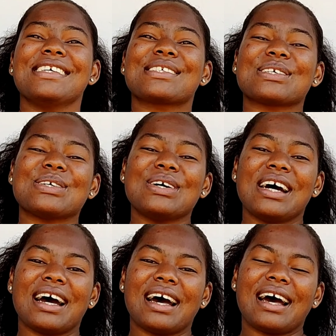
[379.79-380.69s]
So
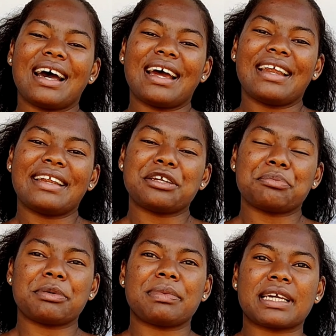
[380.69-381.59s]

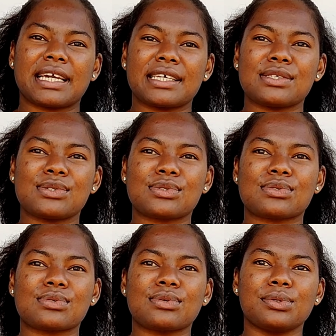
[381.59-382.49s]
remember guys, to
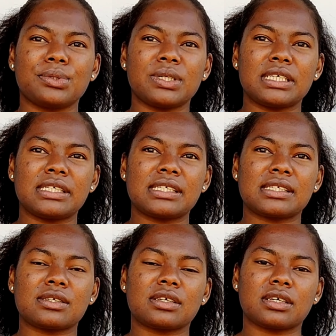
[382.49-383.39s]
always
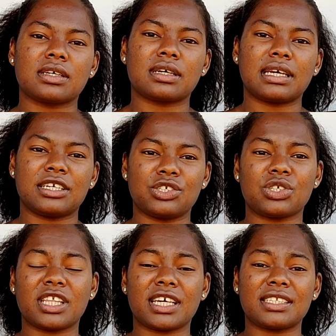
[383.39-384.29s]

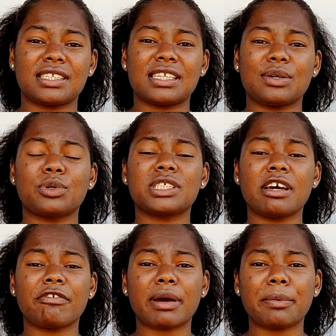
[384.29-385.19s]
ensure that
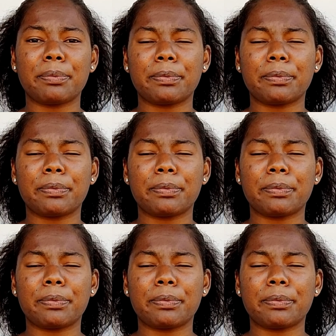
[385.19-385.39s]
whatever